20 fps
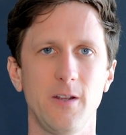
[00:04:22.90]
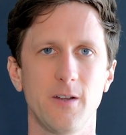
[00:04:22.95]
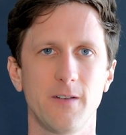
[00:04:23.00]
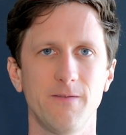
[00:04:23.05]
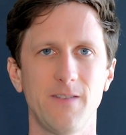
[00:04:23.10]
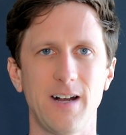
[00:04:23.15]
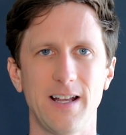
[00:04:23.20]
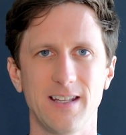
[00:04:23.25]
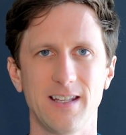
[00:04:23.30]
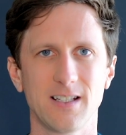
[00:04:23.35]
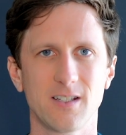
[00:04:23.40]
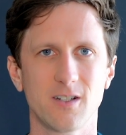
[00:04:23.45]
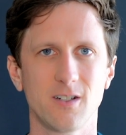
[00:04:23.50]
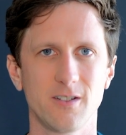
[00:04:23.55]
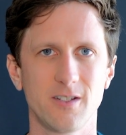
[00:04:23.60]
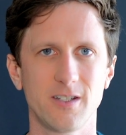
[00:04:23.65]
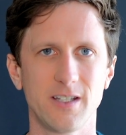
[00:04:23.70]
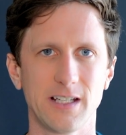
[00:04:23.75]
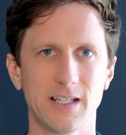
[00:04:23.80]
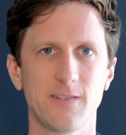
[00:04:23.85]
I think it's called
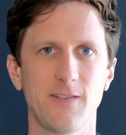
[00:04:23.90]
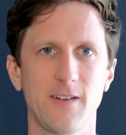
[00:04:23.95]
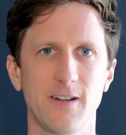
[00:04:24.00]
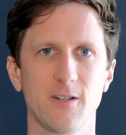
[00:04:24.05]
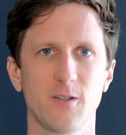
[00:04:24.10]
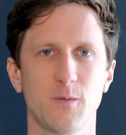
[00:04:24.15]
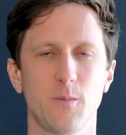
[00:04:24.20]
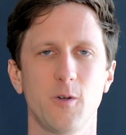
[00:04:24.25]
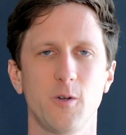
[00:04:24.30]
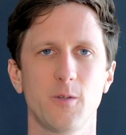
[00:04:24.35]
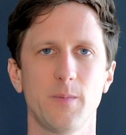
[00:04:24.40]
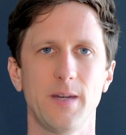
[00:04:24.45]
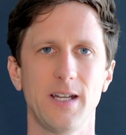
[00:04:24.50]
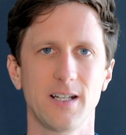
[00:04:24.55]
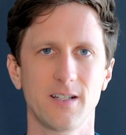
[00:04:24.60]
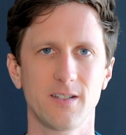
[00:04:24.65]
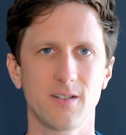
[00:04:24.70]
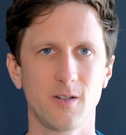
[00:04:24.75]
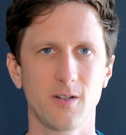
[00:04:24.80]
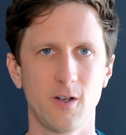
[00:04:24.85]
6-Figure Sports
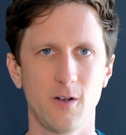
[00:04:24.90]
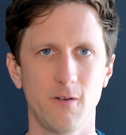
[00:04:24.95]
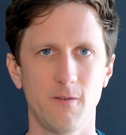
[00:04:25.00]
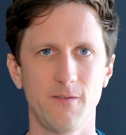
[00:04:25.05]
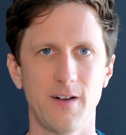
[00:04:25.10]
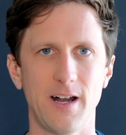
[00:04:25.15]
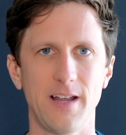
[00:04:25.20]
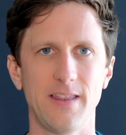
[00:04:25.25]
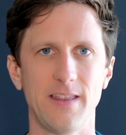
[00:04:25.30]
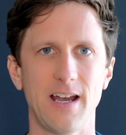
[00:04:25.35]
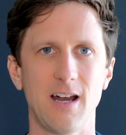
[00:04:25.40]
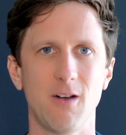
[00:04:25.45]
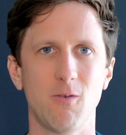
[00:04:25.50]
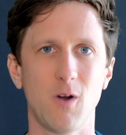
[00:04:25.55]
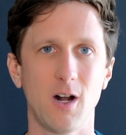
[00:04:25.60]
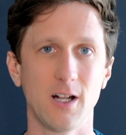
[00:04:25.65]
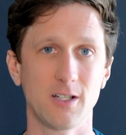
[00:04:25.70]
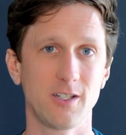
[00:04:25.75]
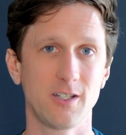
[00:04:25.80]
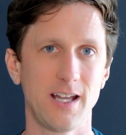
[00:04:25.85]
Betting. So go find that,
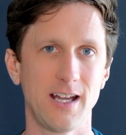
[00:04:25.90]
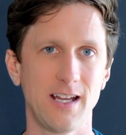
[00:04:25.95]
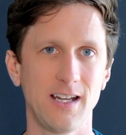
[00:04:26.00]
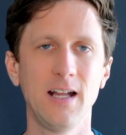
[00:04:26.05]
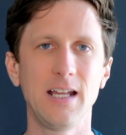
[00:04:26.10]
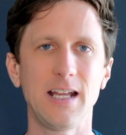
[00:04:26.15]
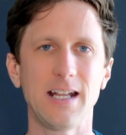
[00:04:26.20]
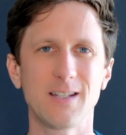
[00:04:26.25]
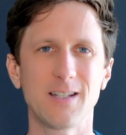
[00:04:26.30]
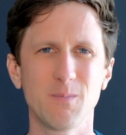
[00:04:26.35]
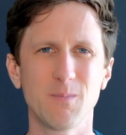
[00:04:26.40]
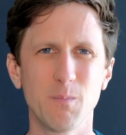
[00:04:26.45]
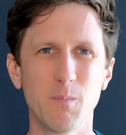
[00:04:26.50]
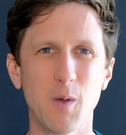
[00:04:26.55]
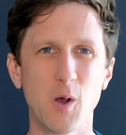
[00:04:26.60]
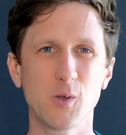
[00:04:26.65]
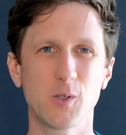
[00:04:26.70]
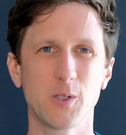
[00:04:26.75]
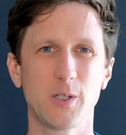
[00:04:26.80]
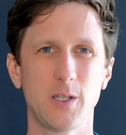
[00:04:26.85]
watch that. It's
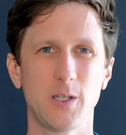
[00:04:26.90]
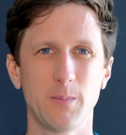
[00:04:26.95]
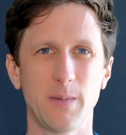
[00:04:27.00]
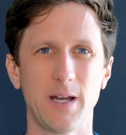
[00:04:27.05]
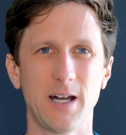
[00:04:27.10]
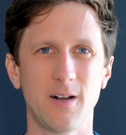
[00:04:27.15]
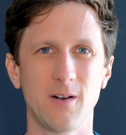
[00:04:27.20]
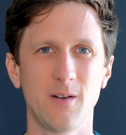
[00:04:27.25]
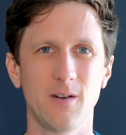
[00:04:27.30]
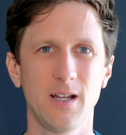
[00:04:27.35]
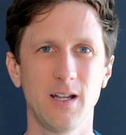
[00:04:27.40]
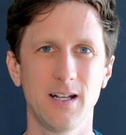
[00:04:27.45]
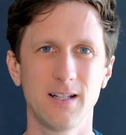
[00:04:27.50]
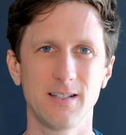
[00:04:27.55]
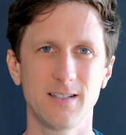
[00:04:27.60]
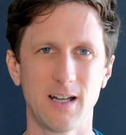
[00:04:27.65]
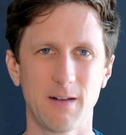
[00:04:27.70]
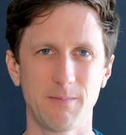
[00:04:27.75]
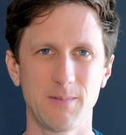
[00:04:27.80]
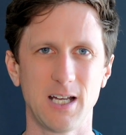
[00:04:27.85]
mostly about
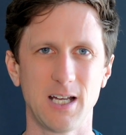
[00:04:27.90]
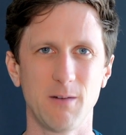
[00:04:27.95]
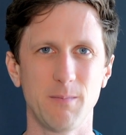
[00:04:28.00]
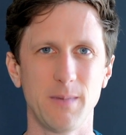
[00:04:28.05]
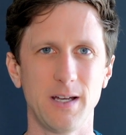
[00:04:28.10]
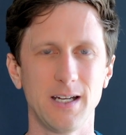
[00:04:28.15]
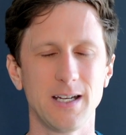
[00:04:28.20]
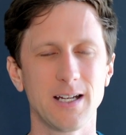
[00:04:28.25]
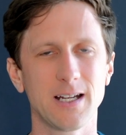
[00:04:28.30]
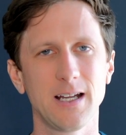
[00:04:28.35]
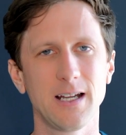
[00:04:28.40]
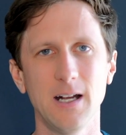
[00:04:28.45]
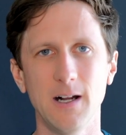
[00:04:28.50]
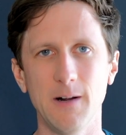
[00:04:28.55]
top-down betting.